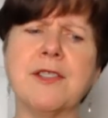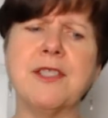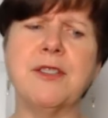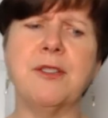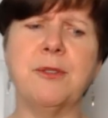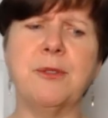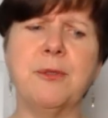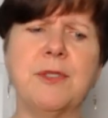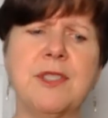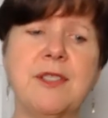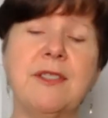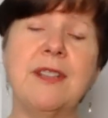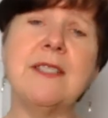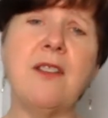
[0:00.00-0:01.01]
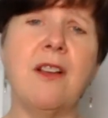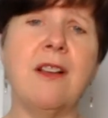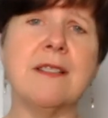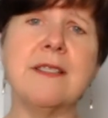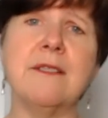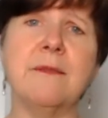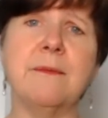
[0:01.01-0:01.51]
So, so that's
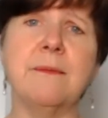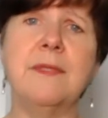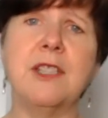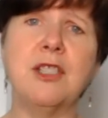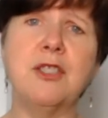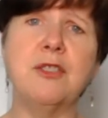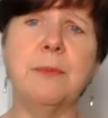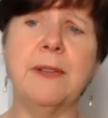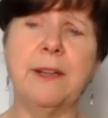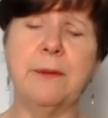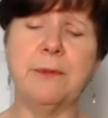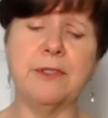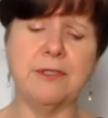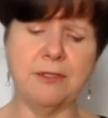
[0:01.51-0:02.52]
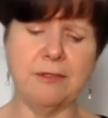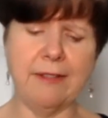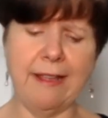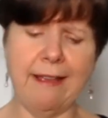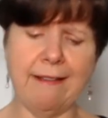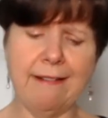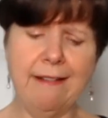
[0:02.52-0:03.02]
awesome that you've been able to do
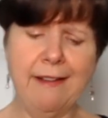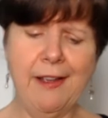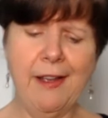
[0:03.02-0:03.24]
that.